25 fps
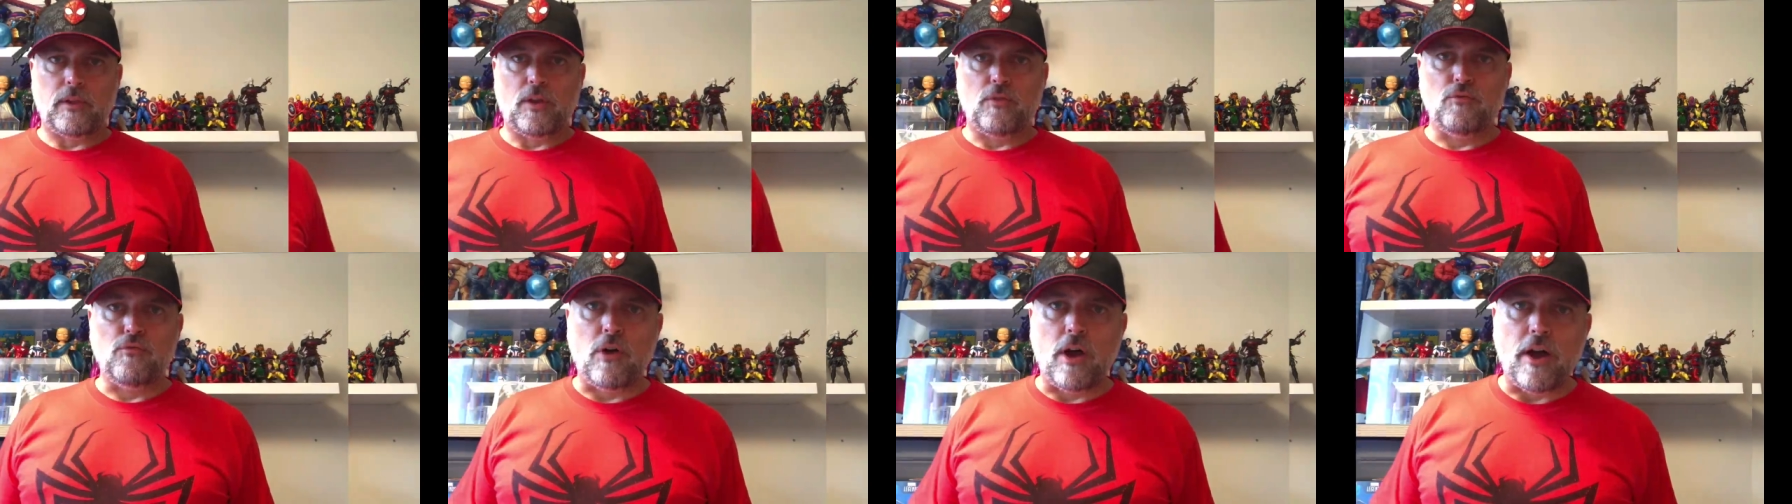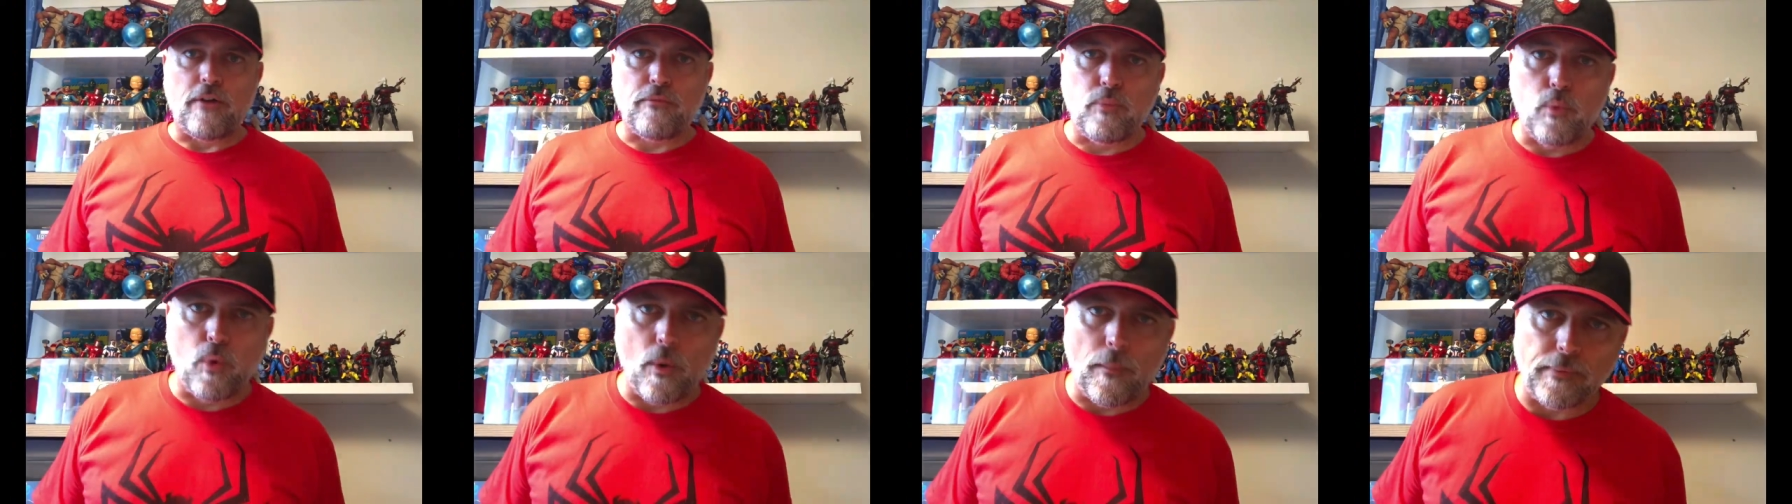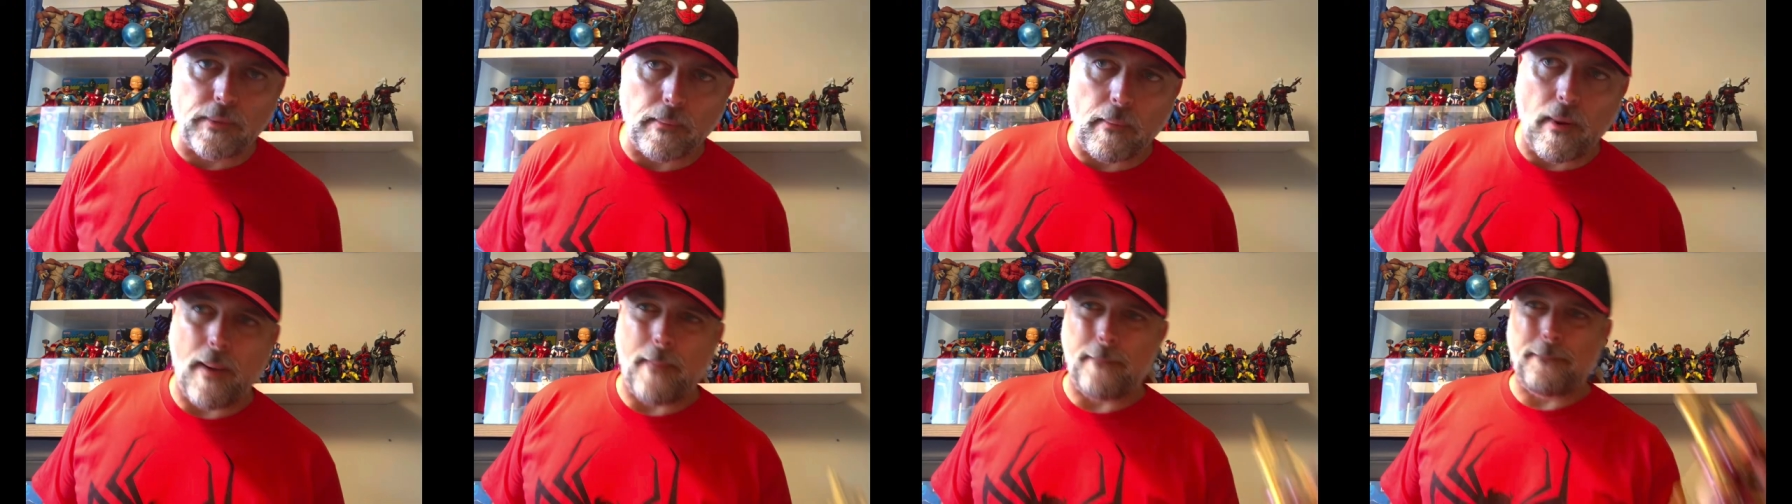Right, I've warmed
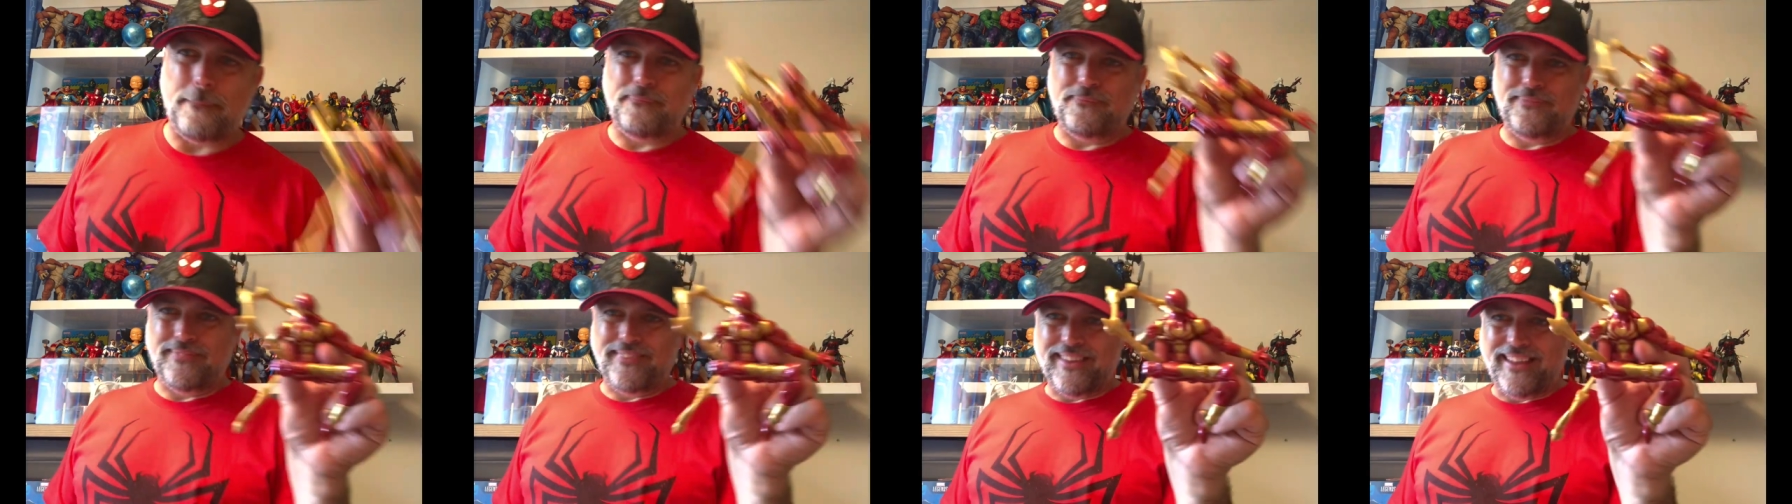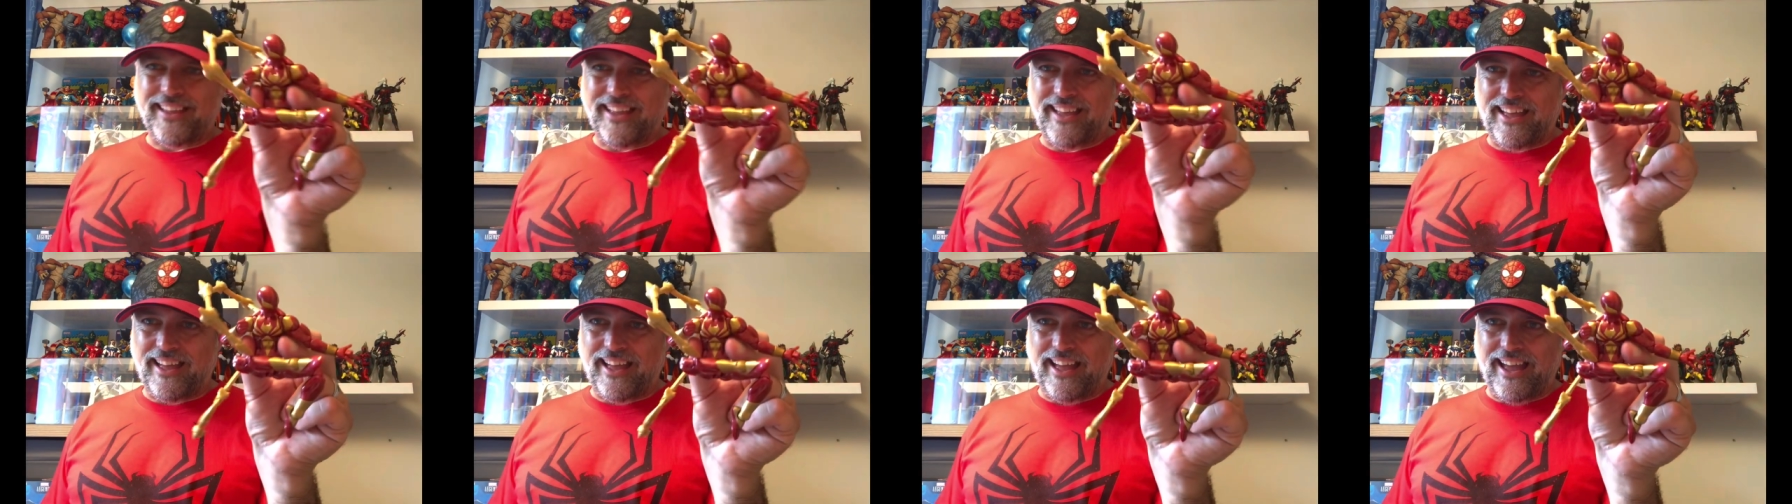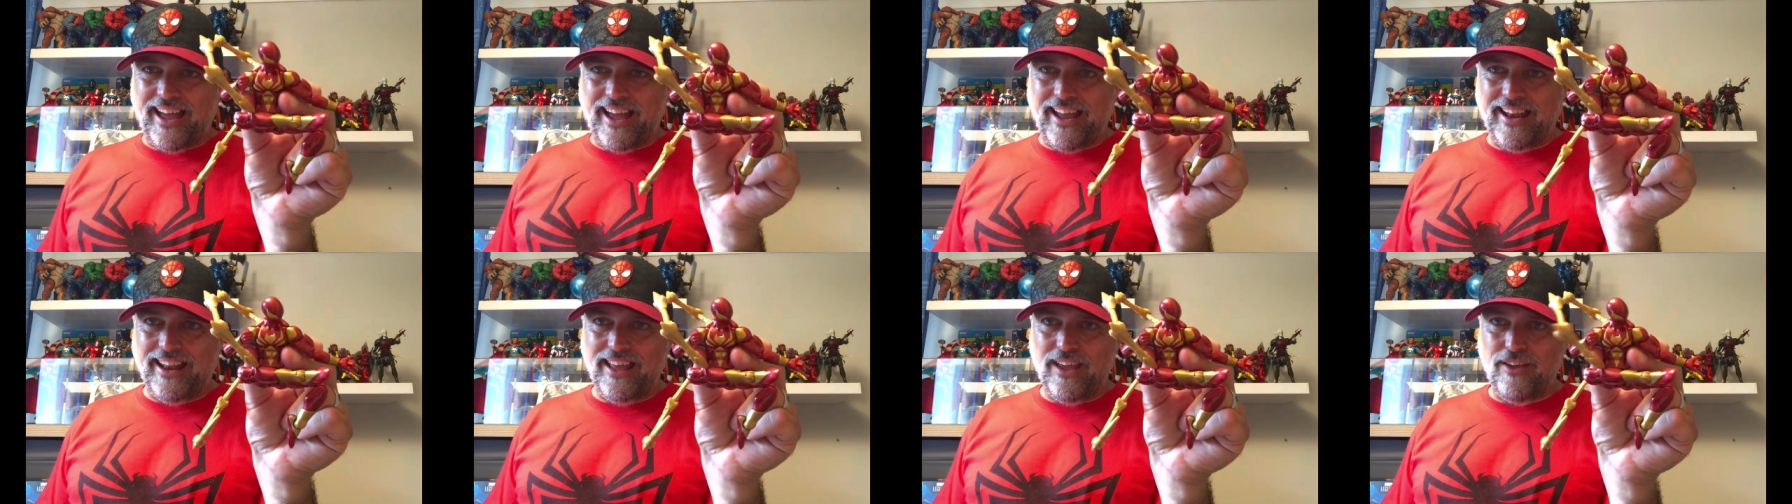him up
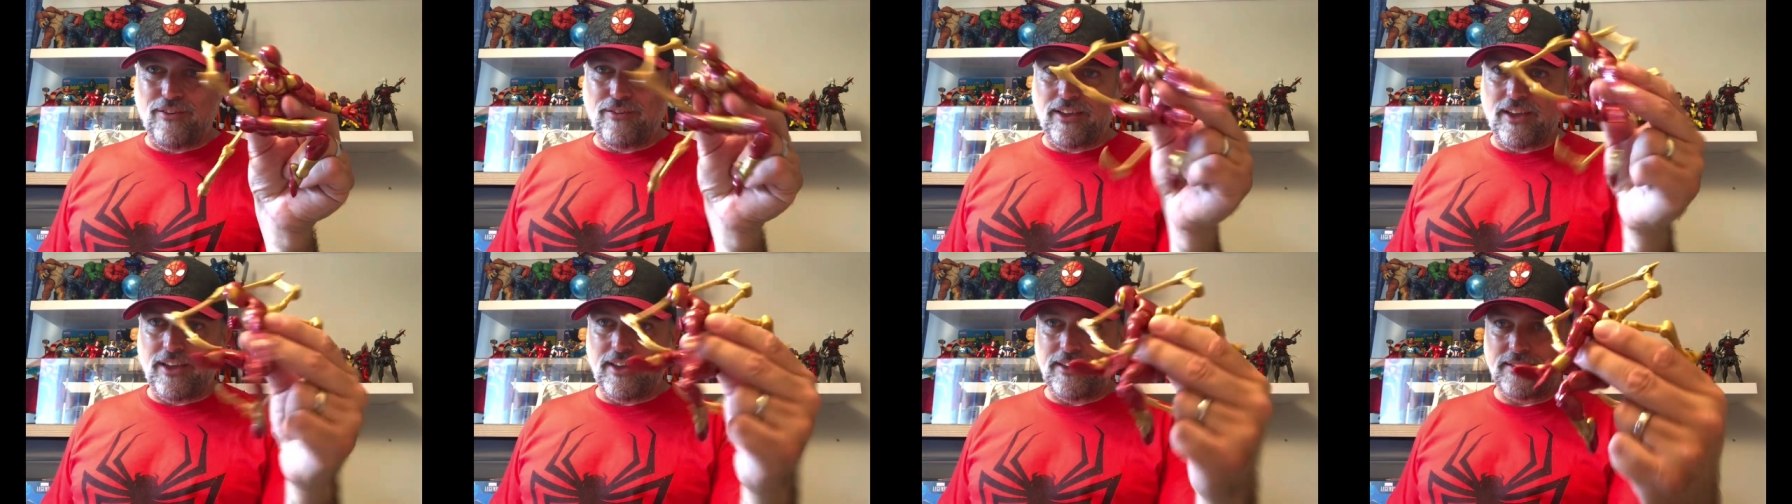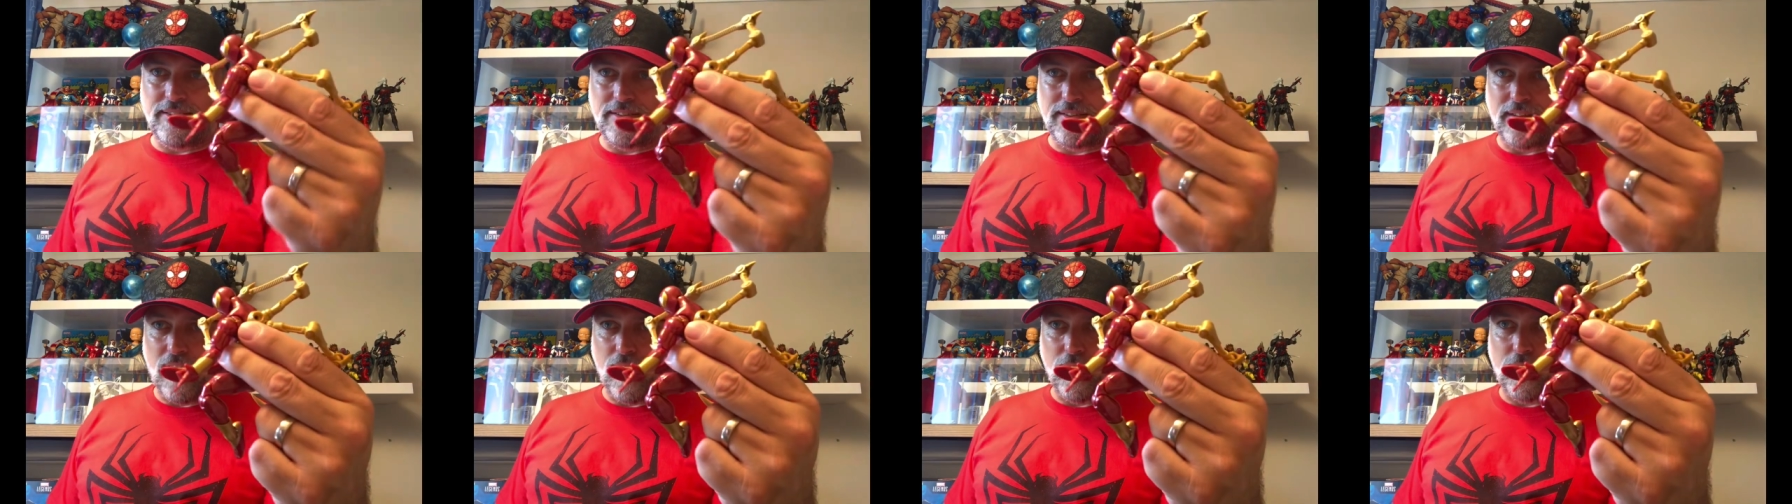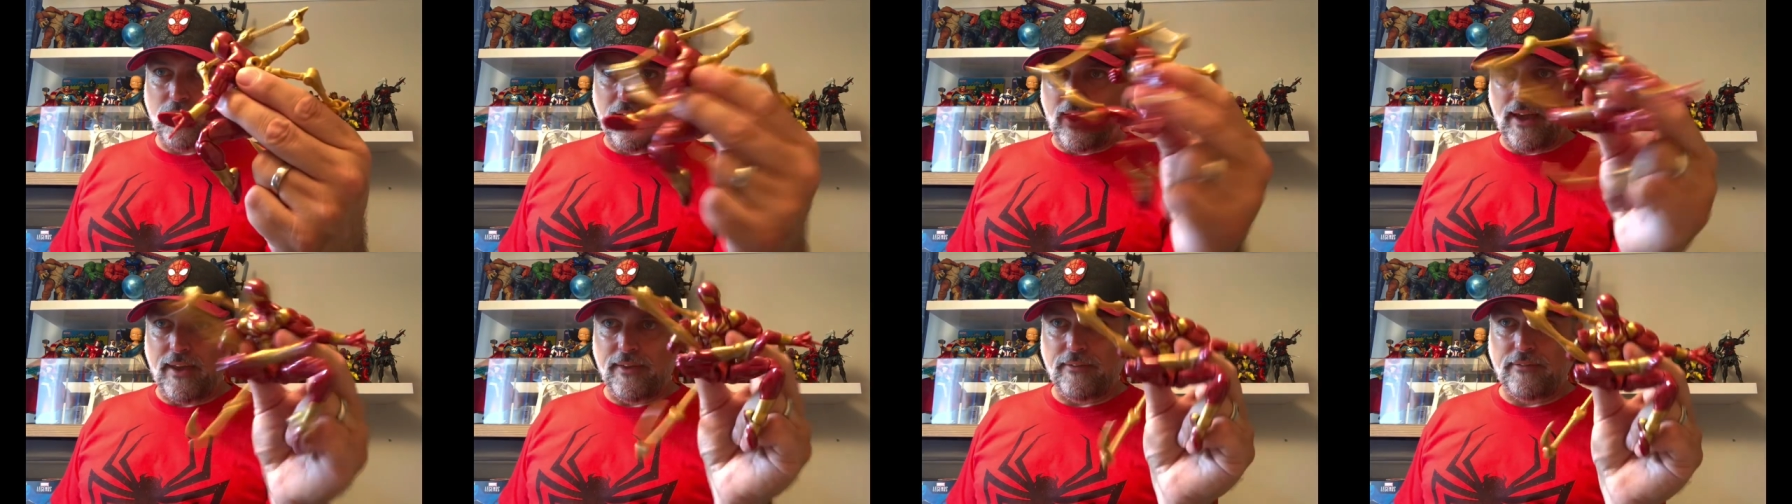and here he is.
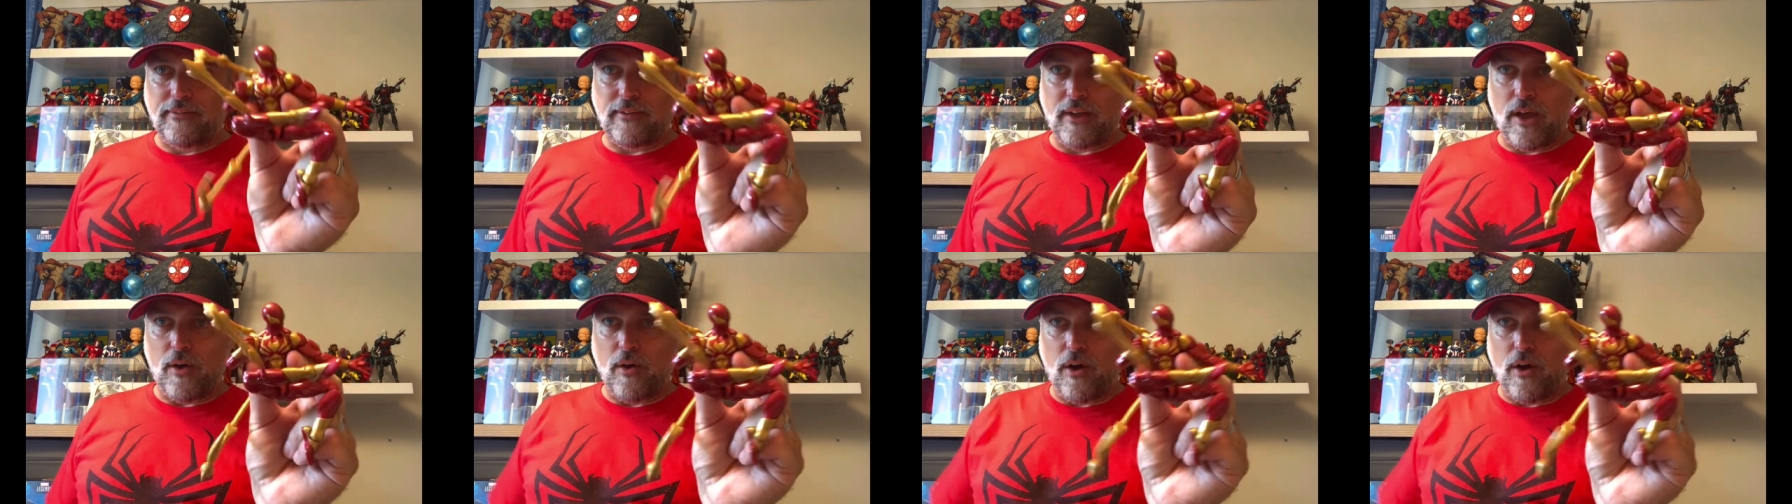Okay, so